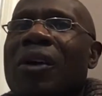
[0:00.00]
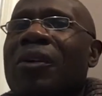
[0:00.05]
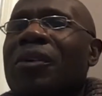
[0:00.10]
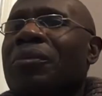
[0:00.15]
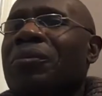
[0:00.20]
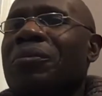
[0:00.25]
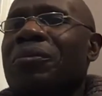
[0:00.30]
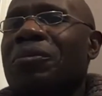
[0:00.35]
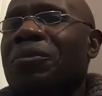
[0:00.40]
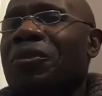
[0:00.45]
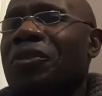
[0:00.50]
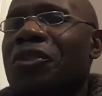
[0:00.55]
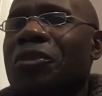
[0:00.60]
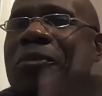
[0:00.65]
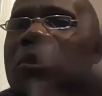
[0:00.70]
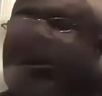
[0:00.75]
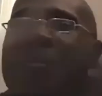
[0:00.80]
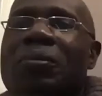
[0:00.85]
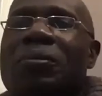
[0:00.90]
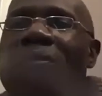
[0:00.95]
our
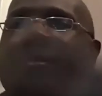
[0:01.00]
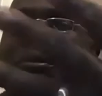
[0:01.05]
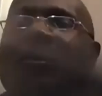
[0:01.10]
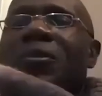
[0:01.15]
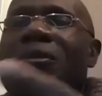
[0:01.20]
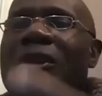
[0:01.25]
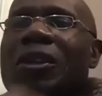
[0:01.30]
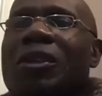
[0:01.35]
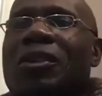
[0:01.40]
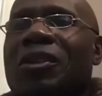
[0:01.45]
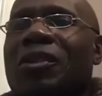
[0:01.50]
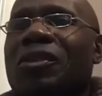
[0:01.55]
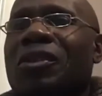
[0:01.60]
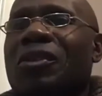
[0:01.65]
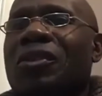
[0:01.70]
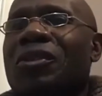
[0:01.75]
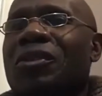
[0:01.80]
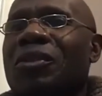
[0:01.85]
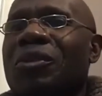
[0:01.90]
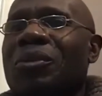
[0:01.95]
human
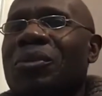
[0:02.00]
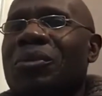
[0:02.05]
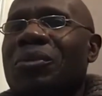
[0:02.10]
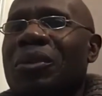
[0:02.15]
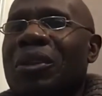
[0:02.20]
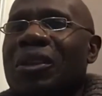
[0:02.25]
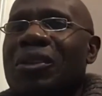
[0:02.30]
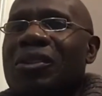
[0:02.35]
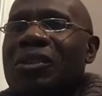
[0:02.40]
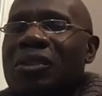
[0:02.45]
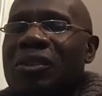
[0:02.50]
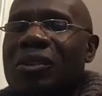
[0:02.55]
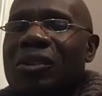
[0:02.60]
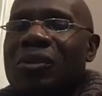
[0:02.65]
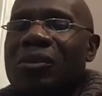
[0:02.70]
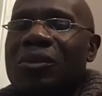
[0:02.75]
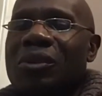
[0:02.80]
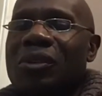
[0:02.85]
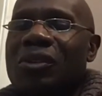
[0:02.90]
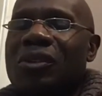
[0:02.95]
existence to,
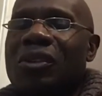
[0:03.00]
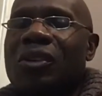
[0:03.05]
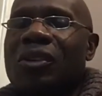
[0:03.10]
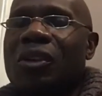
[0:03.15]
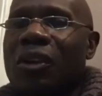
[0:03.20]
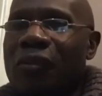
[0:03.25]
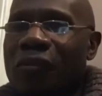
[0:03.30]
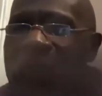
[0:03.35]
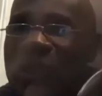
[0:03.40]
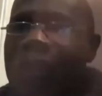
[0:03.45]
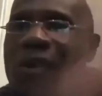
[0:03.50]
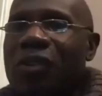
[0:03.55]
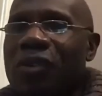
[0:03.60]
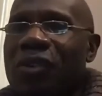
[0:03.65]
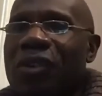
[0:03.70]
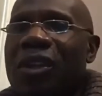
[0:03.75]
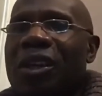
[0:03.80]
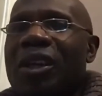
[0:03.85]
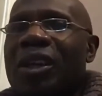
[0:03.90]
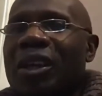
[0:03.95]
to distill our
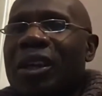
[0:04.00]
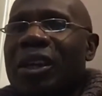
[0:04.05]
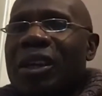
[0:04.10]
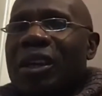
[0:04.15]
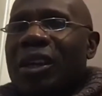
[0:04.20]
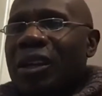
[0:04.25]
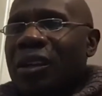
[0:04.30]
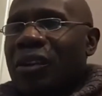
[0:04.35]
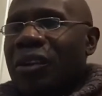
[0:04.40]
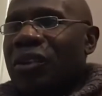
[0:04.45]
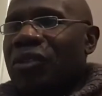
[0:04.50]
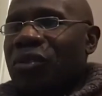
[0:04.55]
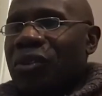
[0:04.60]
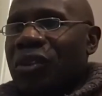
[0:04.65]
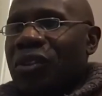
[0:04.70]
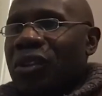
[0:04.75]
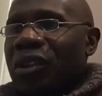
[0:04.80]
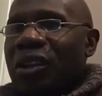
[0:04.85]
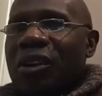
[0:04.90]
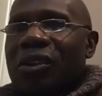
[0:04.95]
fears and our
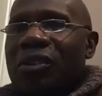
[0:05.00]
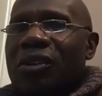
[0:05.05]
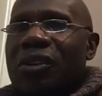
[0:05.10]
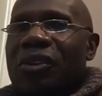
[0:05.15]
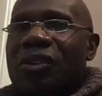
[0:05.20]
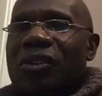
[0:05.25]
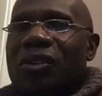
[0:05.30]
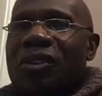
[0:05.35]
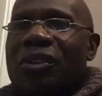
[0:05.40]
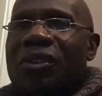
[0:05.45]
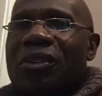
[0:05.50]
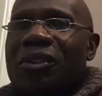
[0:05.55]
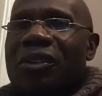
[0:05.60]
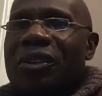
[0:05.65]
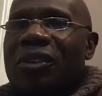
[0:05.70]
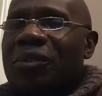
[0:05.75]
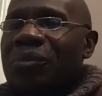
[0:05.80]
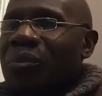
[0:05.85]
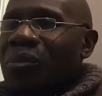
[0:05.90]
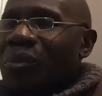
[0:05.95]
interests and our concerns
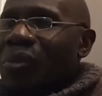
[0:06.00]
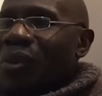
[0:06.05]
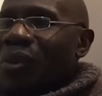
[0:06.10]
and